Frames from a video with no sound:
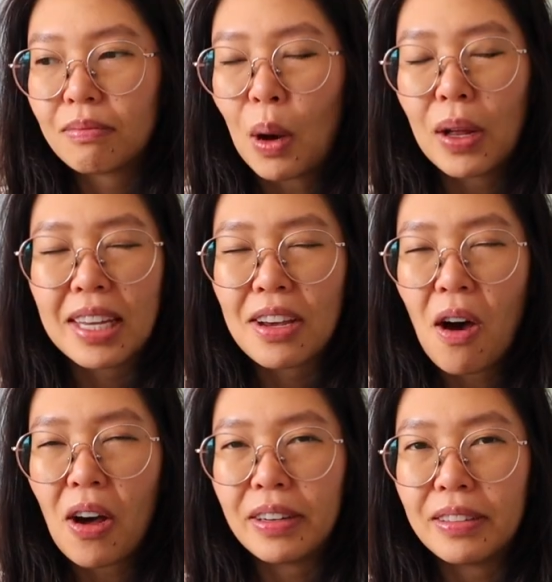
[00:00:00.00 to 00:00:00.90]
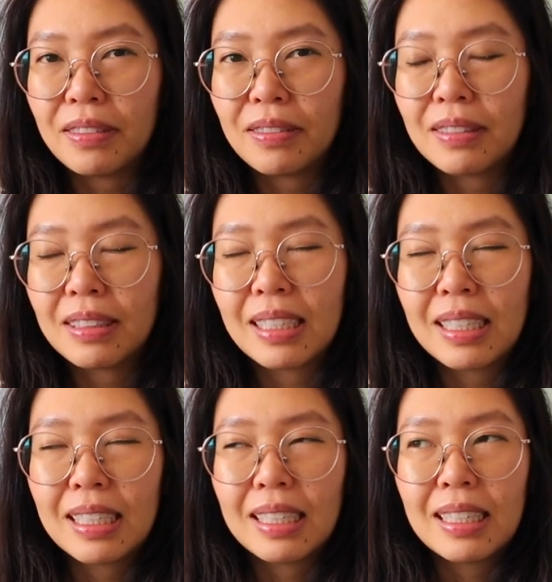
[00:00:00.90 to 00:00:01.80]
cotton.
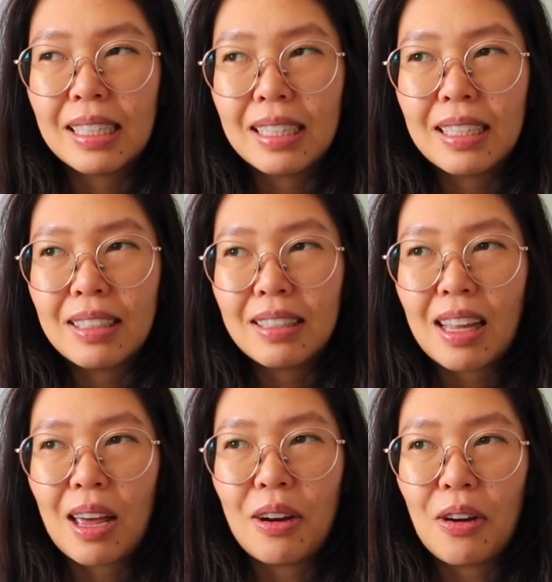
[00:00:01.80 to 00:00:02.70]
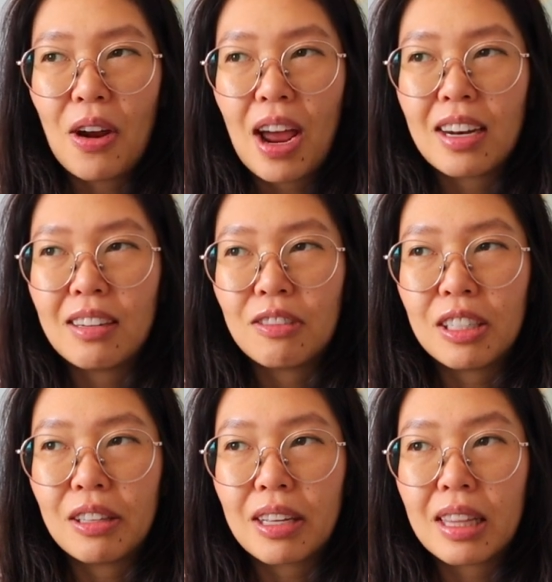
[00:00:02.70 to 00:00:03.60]
I don't know, I didn't
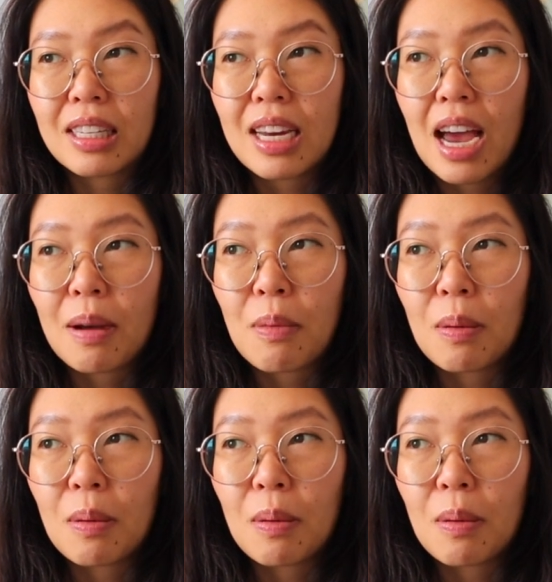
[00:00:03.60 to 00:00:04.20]
really look at the tag